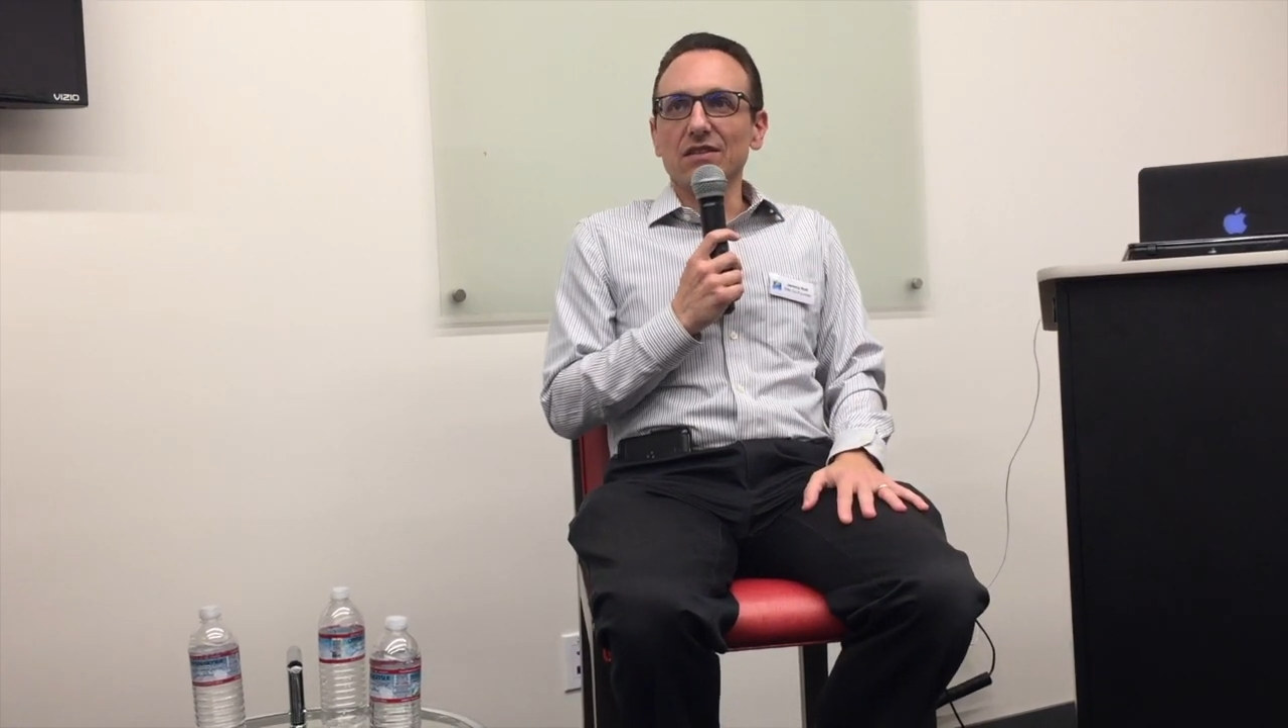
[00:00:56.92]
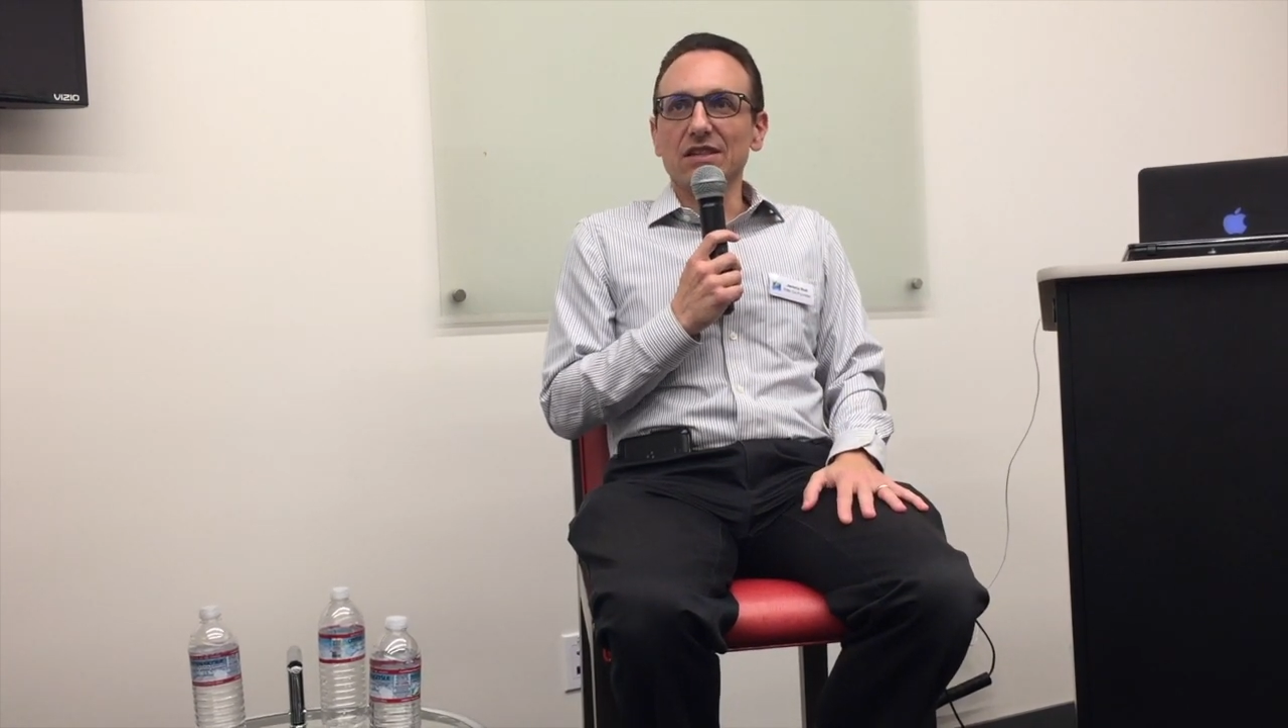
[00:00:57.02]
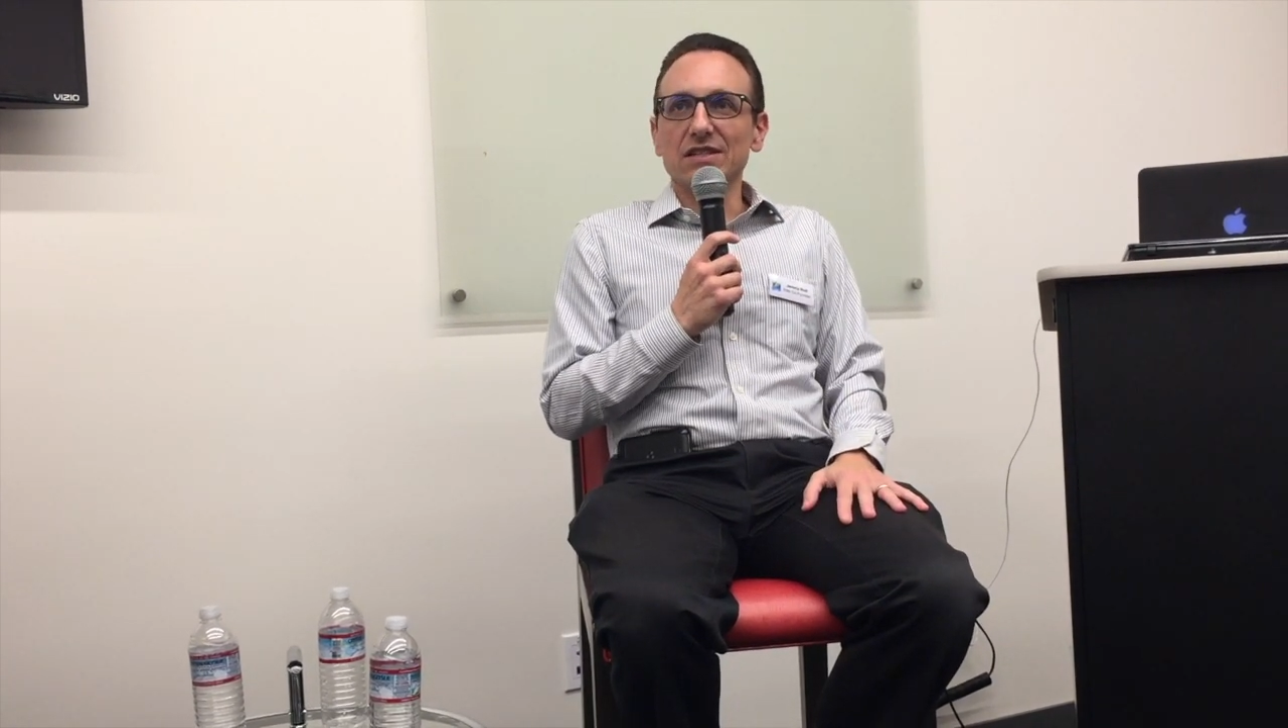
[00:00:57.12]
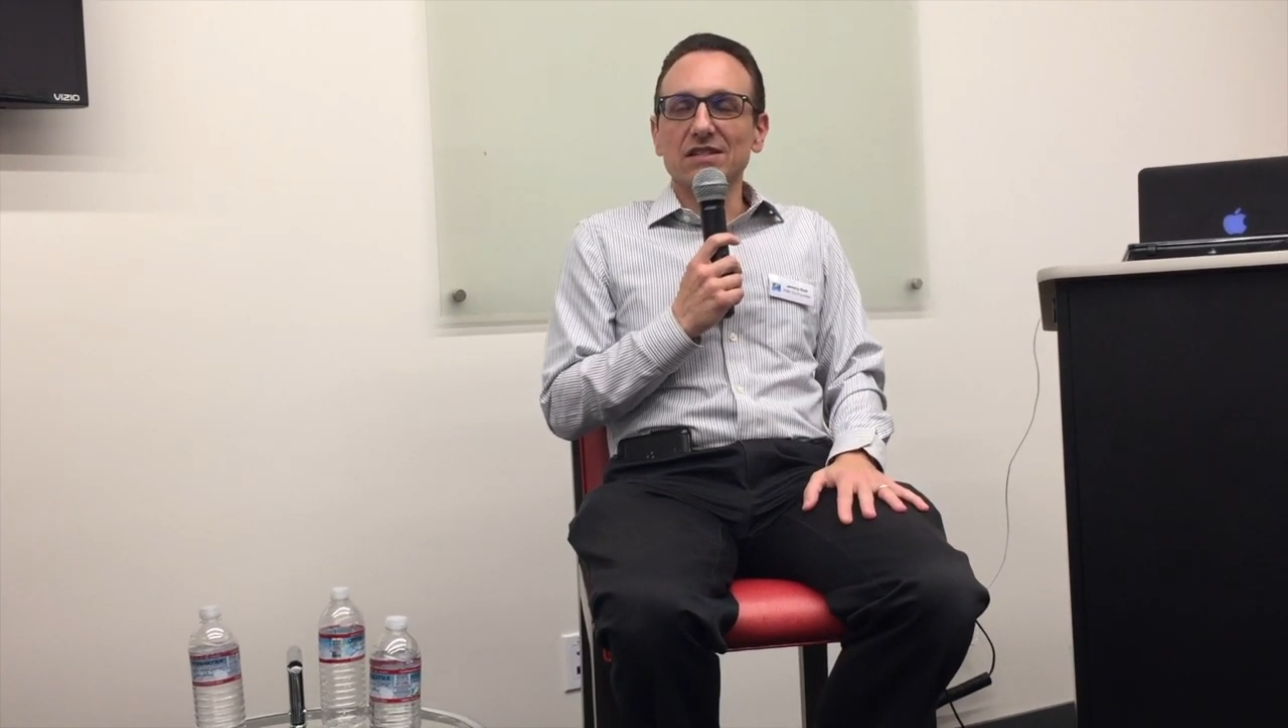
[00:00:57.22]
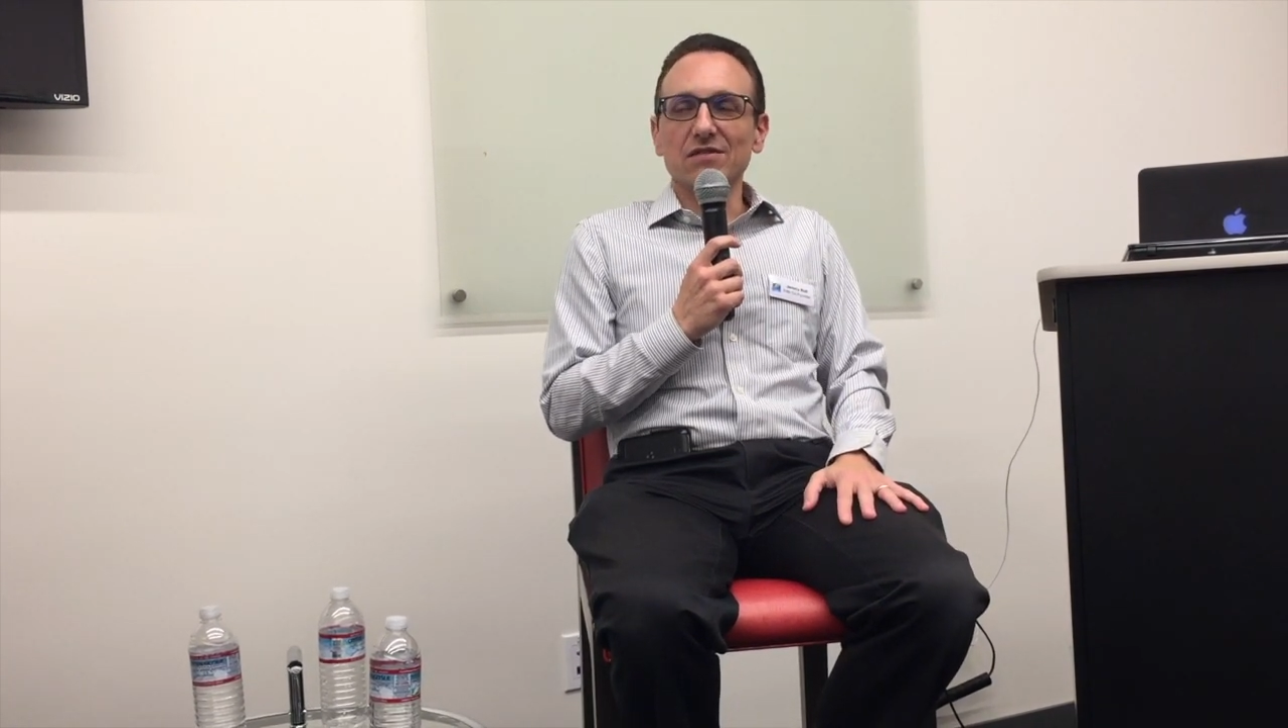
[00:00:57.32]

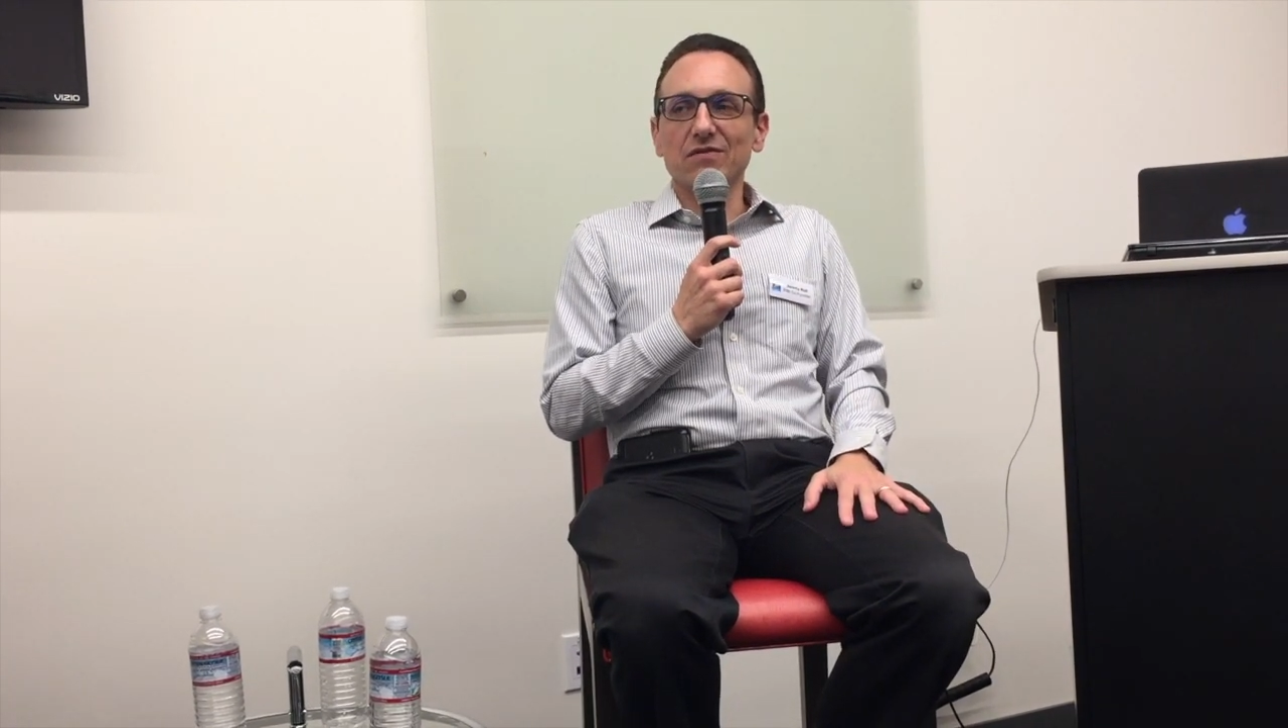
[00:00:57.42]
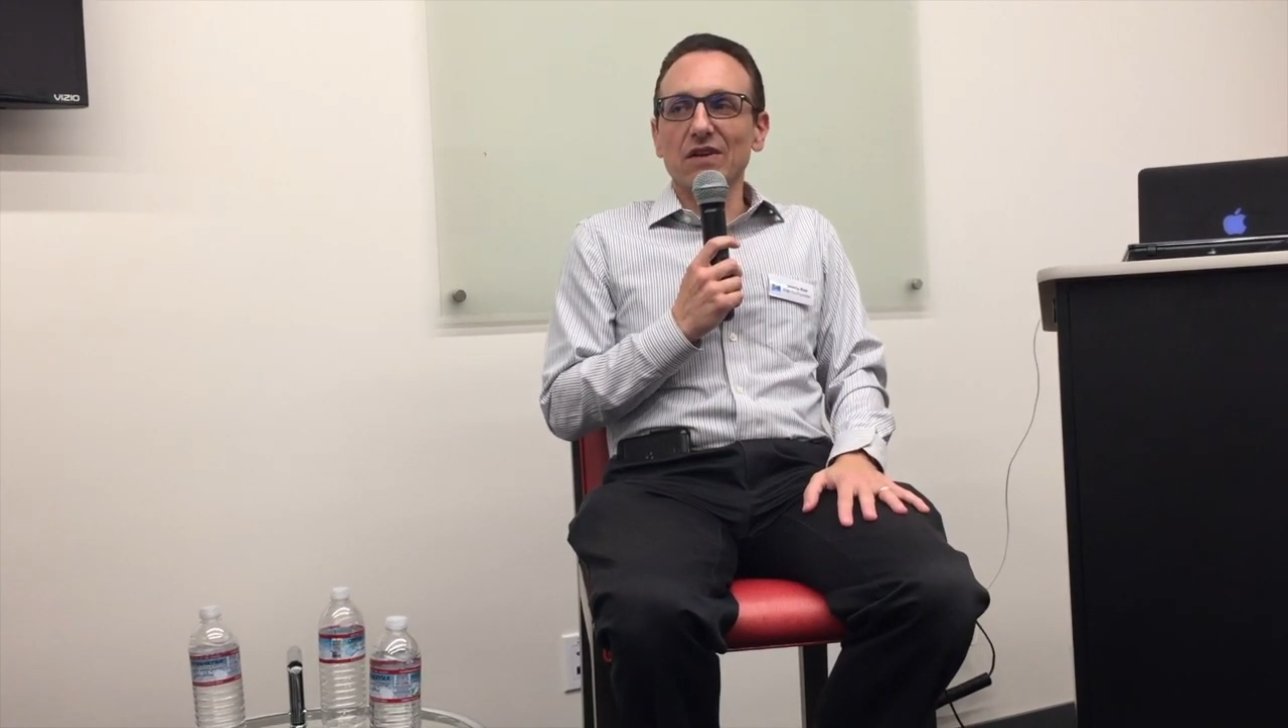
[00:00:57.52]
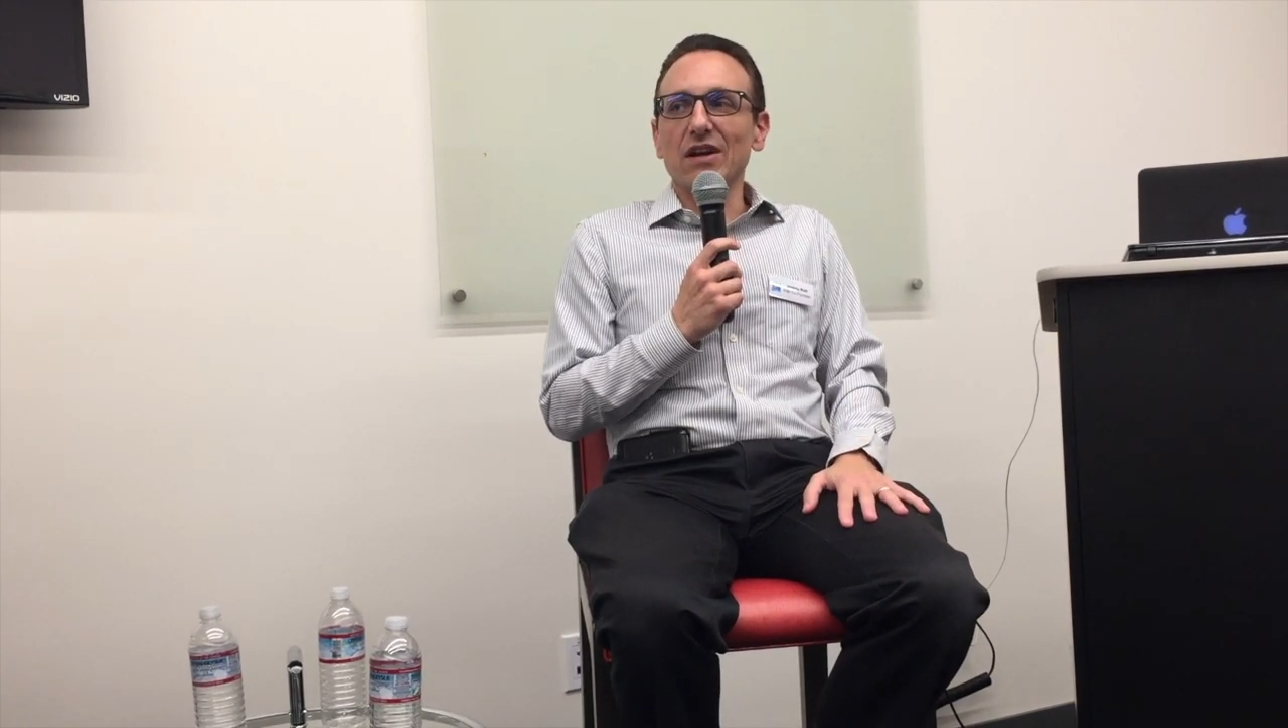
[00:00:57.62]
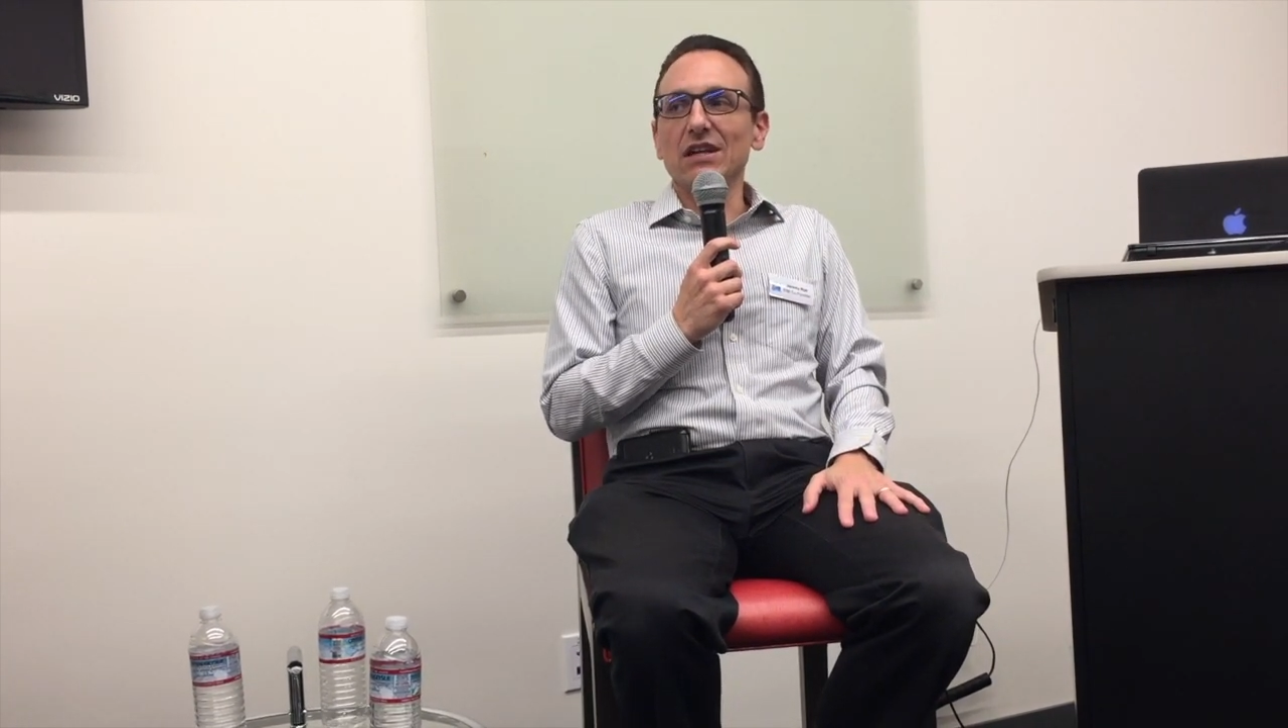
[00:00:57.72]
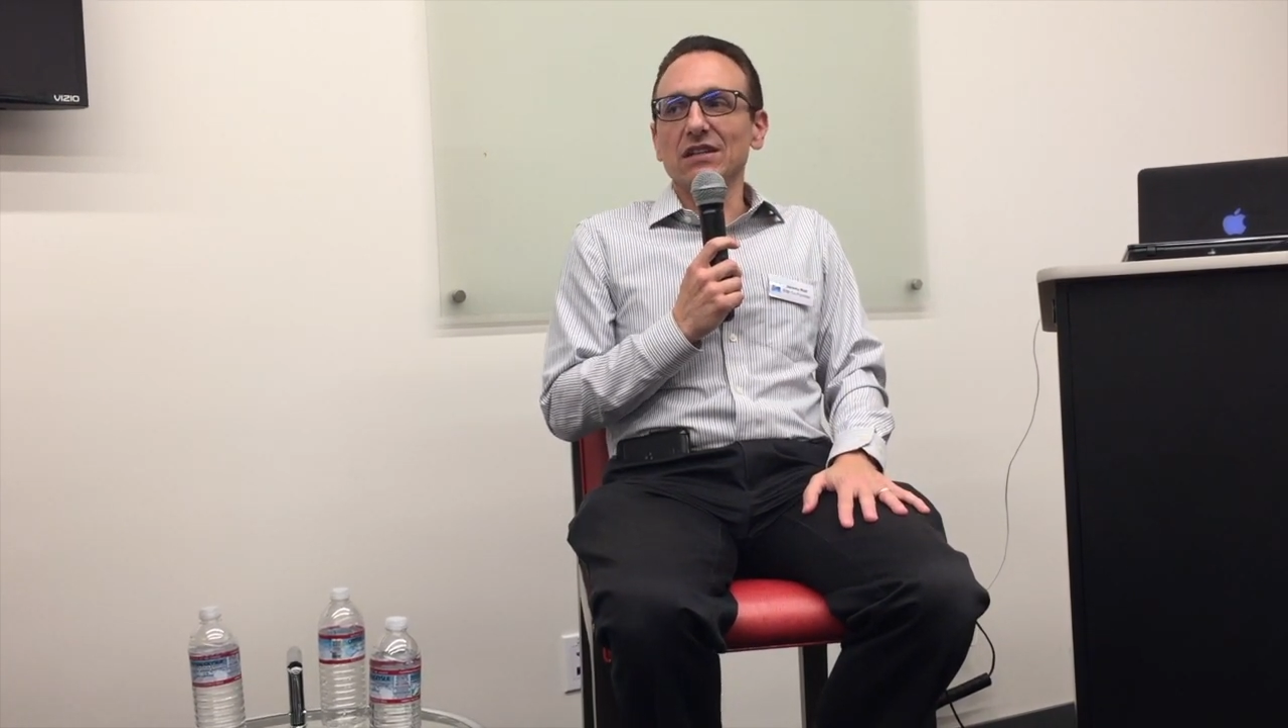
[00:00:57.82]
this is a very